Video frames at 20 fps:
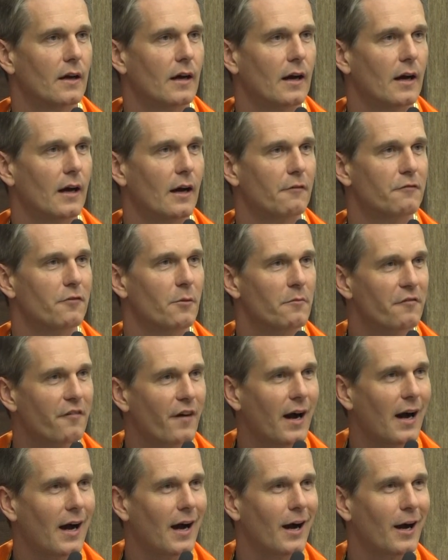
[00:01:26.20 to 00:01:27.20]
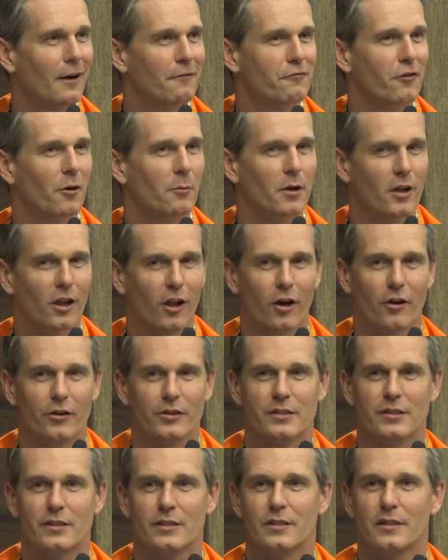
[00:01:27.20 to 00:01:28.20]
from far, from
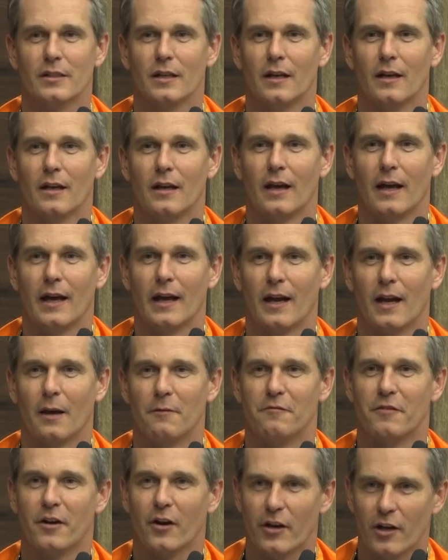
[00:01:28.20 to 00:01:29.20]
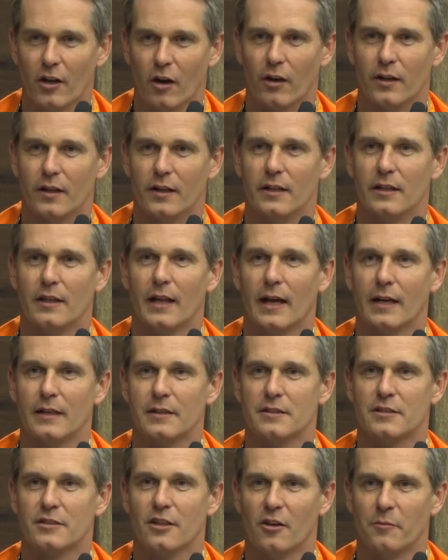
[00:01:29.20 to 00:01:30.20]
close, and I'm very honoured
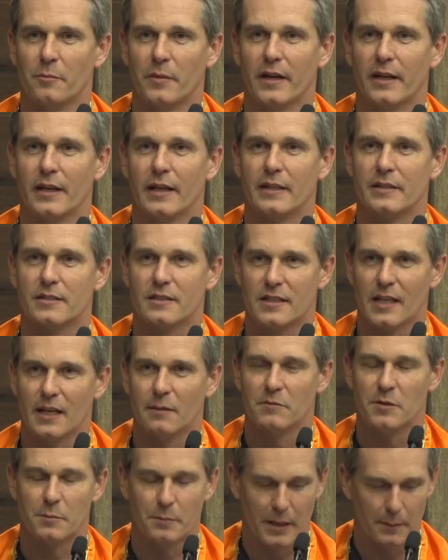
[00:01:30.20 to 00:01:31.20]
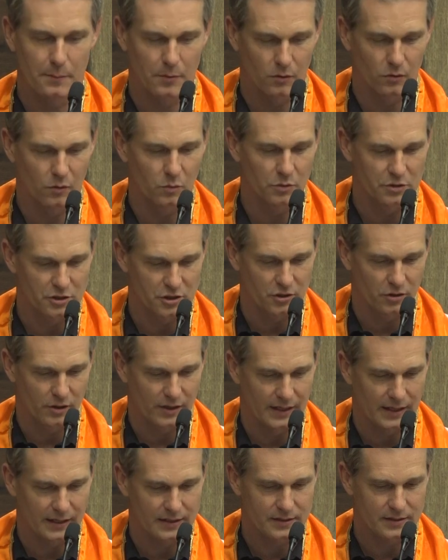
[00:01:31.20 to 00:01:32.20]
that so many esteemed people would join
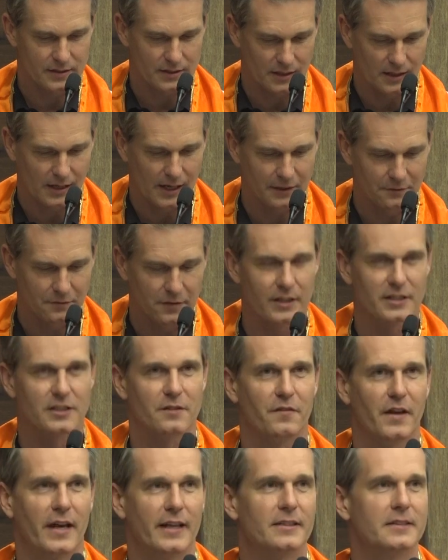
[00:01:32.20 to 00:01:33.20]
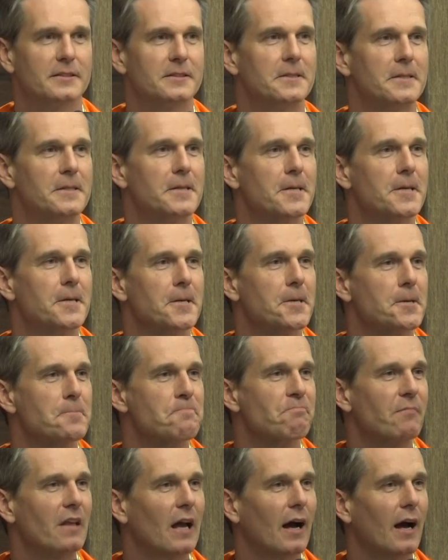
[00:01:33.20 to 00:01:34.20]
us tonight for this event.
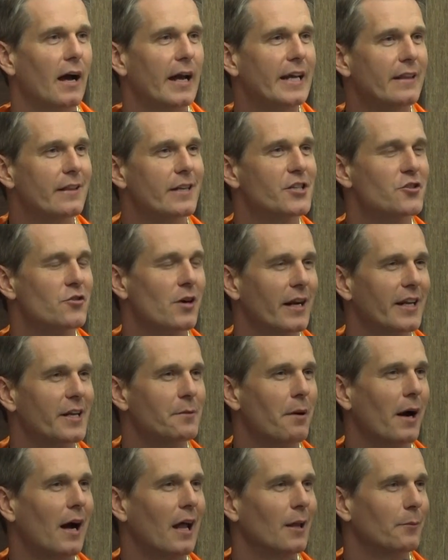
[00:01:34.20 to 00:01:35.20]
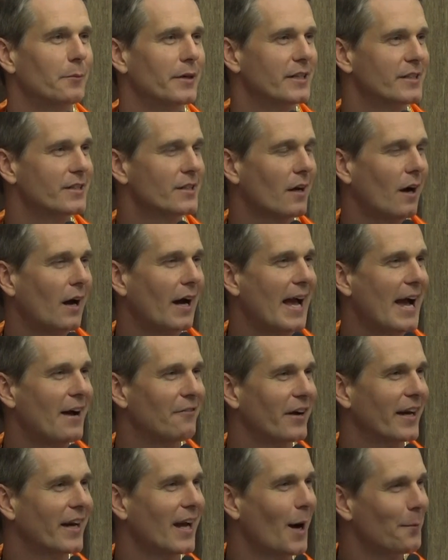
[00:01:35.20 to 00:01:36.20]
In the Australian Parliament, I
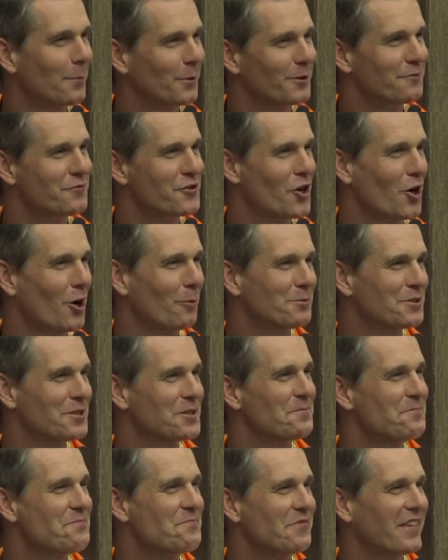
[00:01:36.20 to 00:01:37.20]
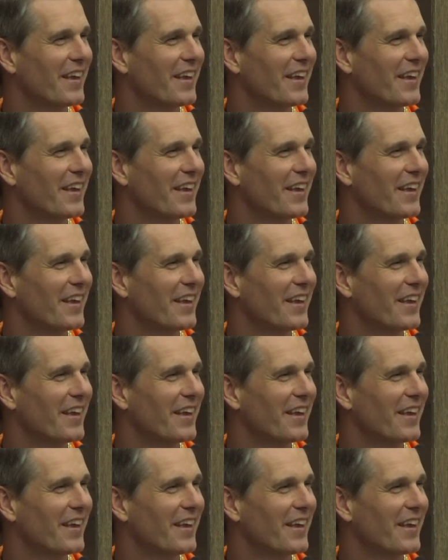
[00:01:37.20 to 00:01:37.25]
have a couple of jobs.